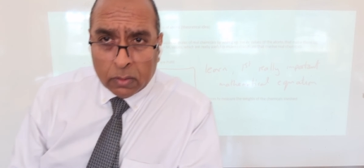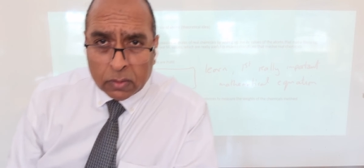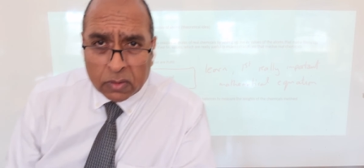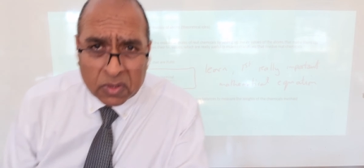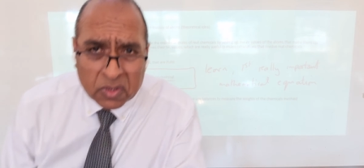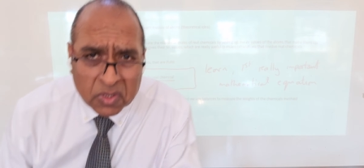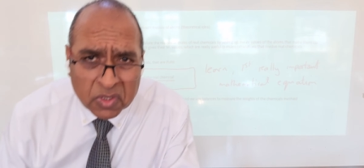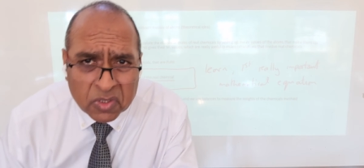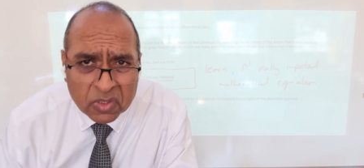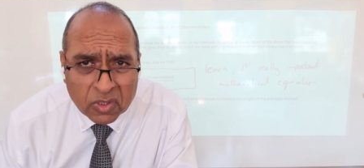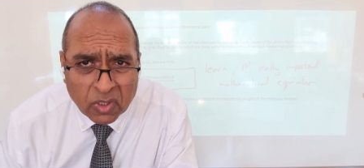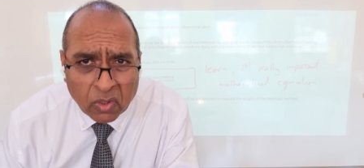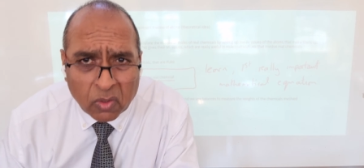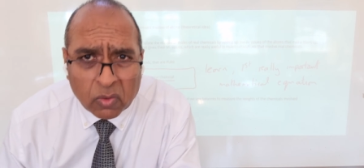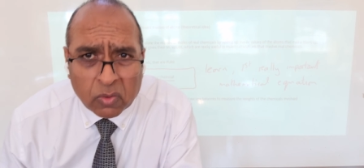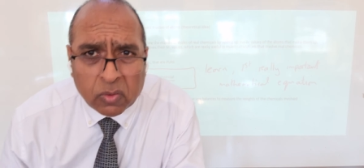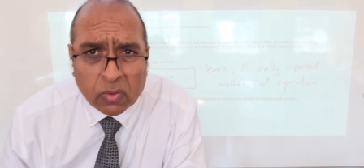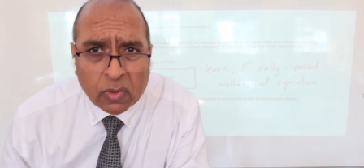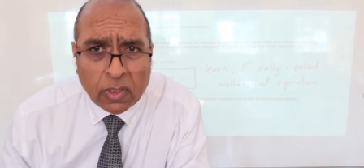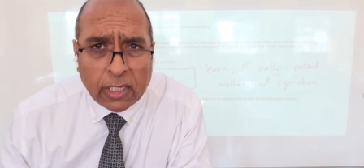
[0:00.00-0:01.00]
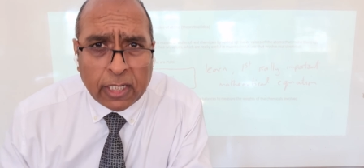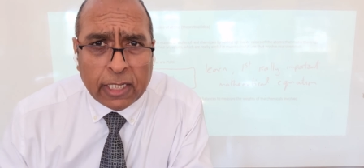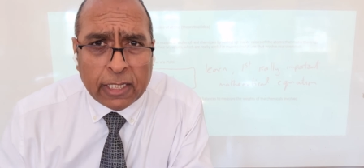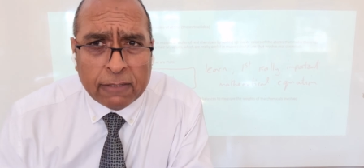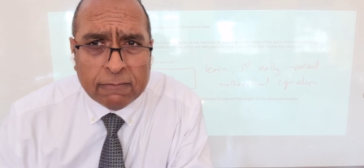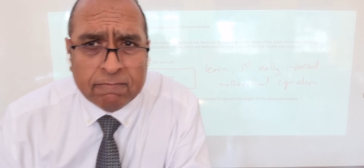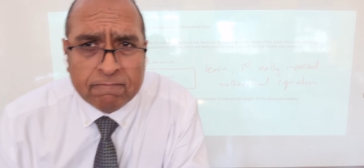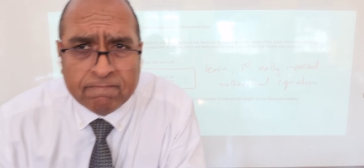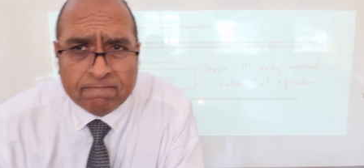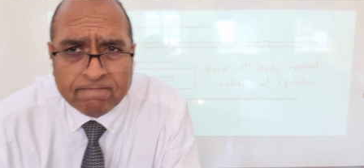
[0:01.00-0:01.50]
So,
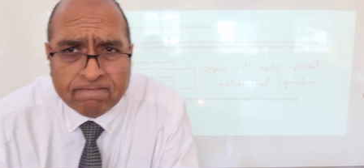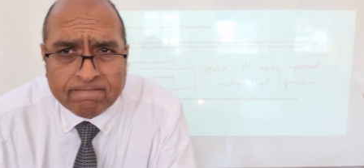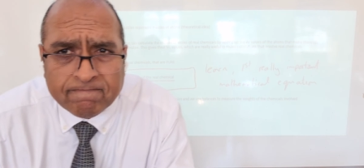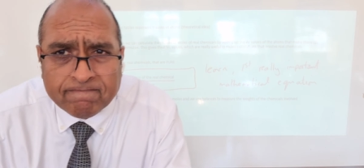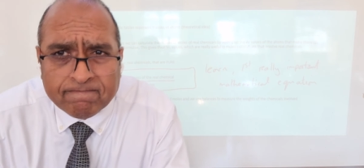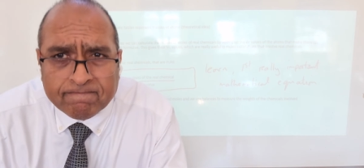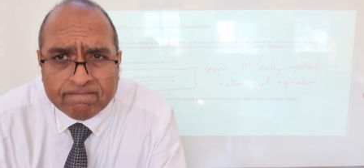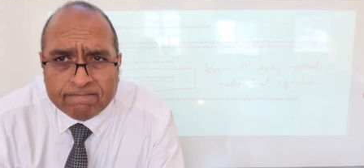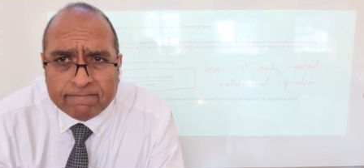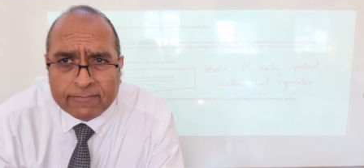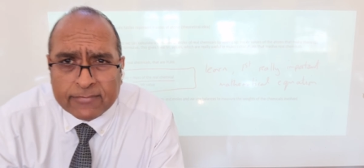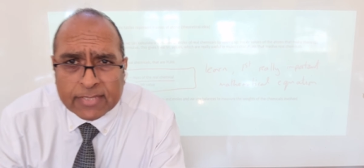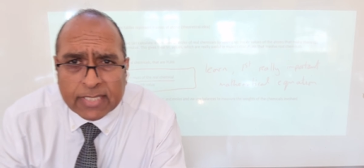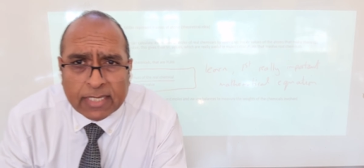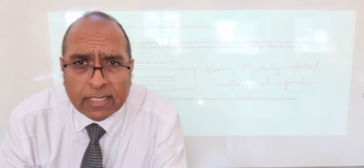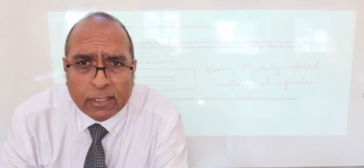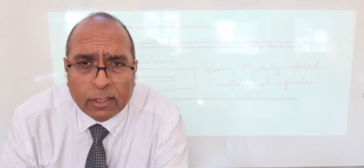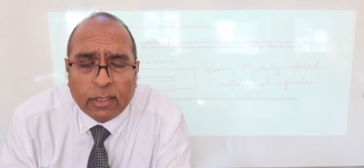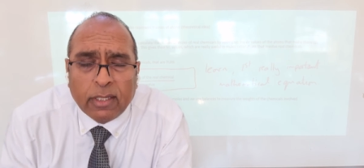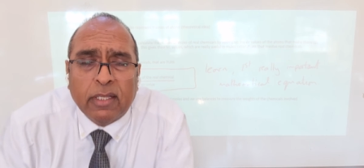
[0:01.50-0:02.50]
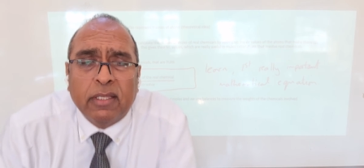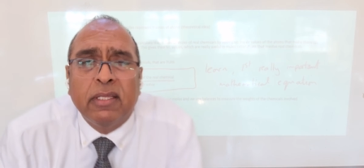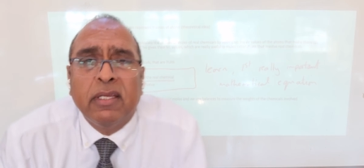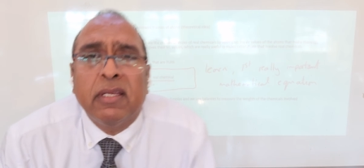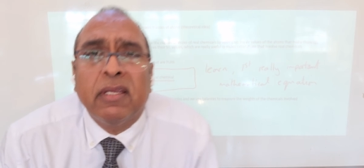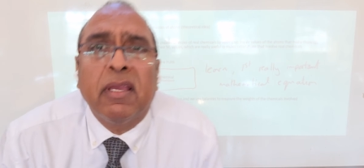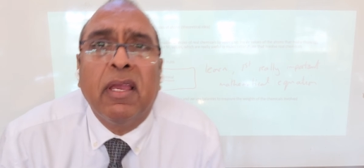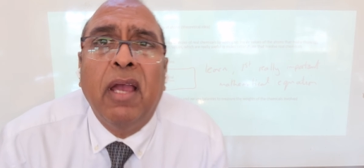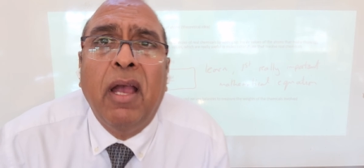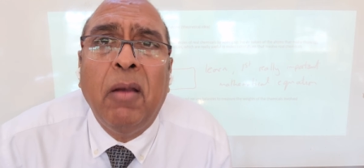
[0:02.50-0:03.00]
I
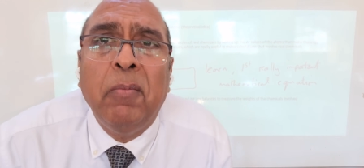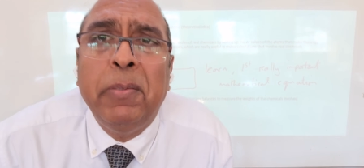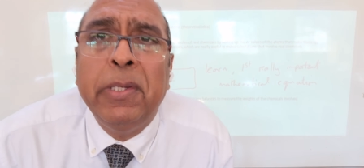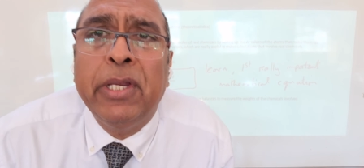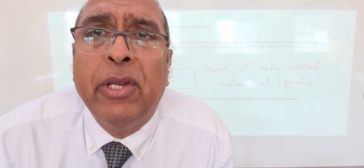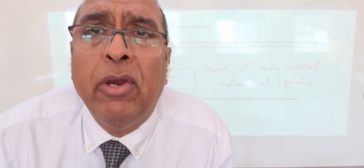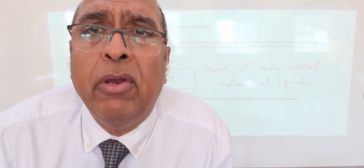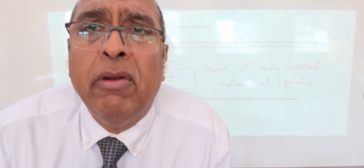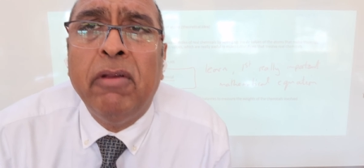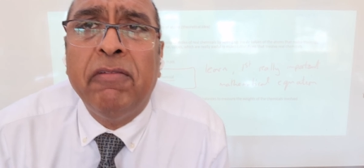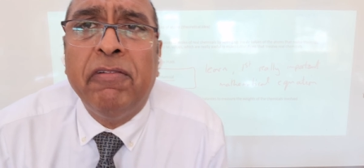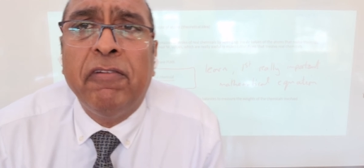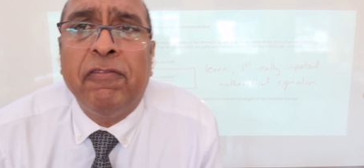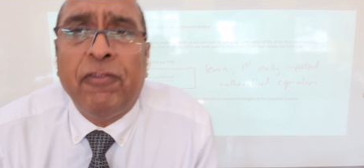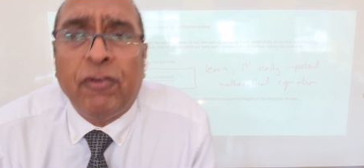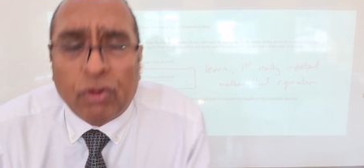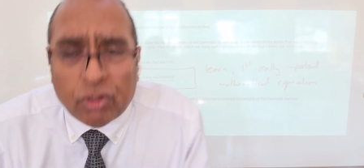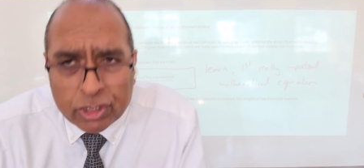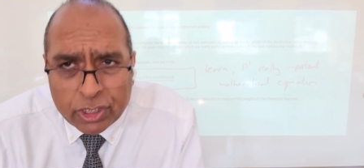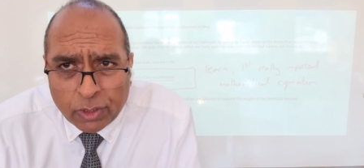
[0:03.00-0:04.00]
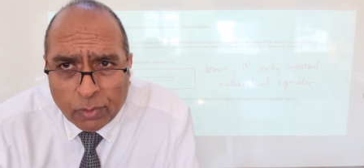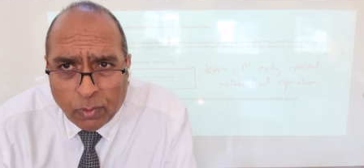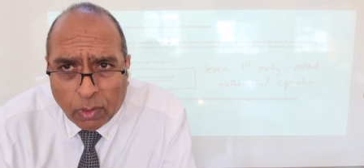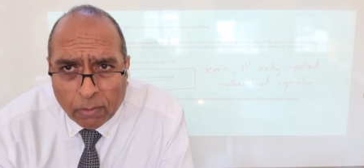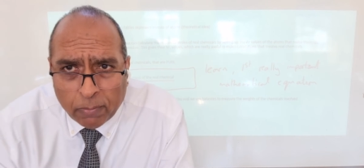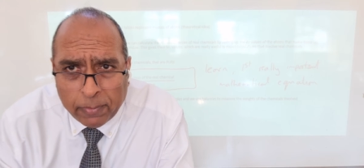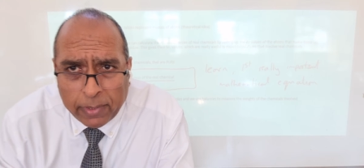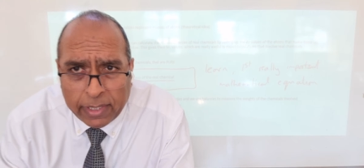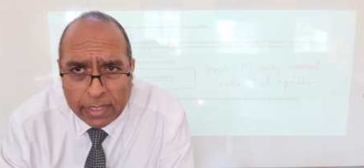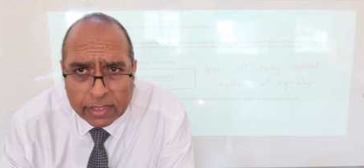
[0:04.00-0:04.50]
think I've been going on for
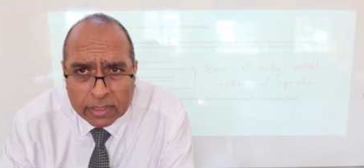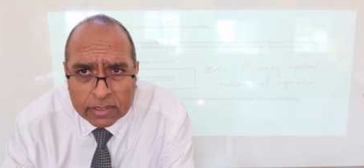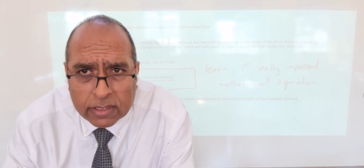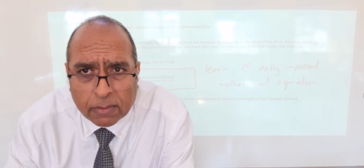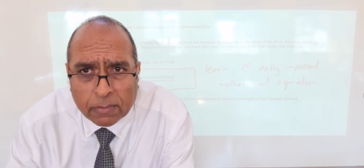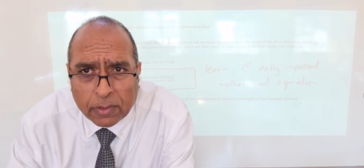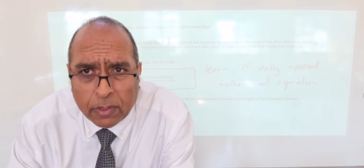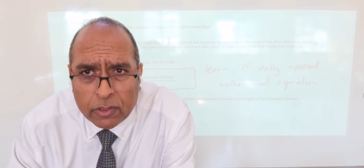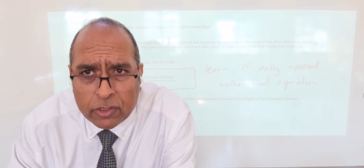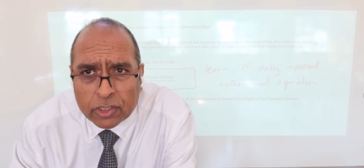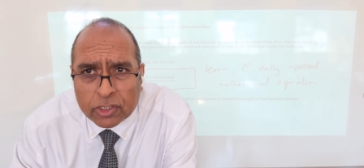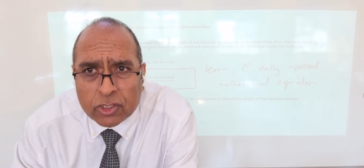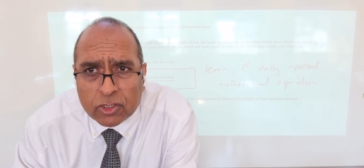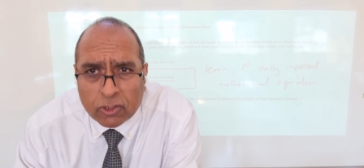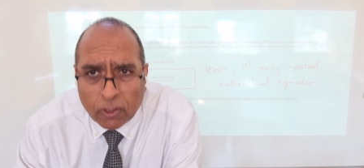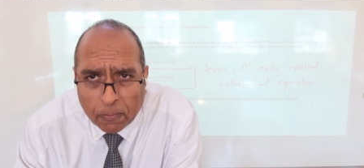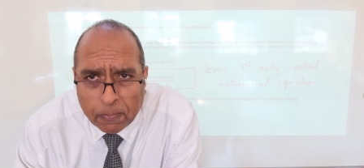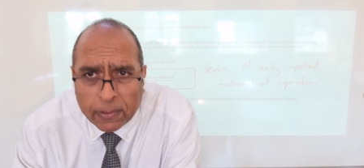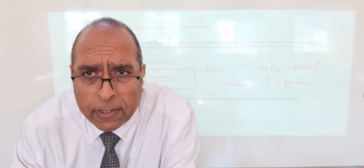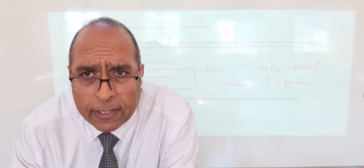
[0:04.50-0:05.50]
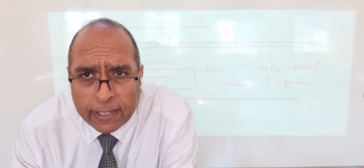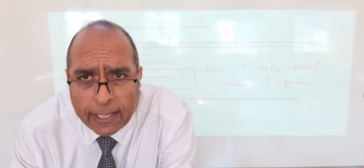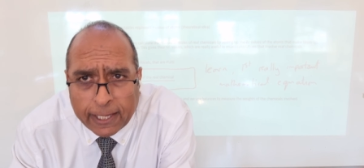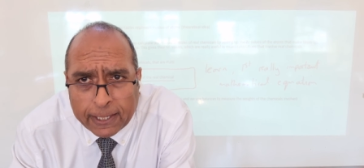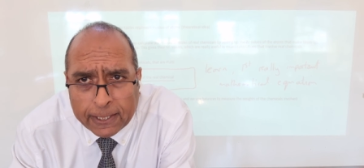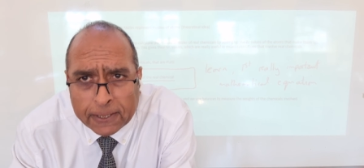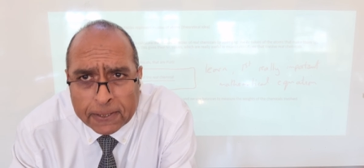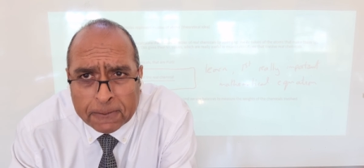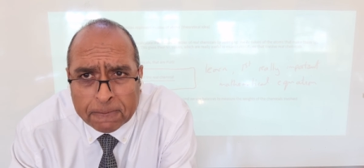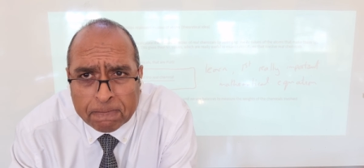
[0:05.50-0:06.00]
41 minutes. I'm going to stop it there.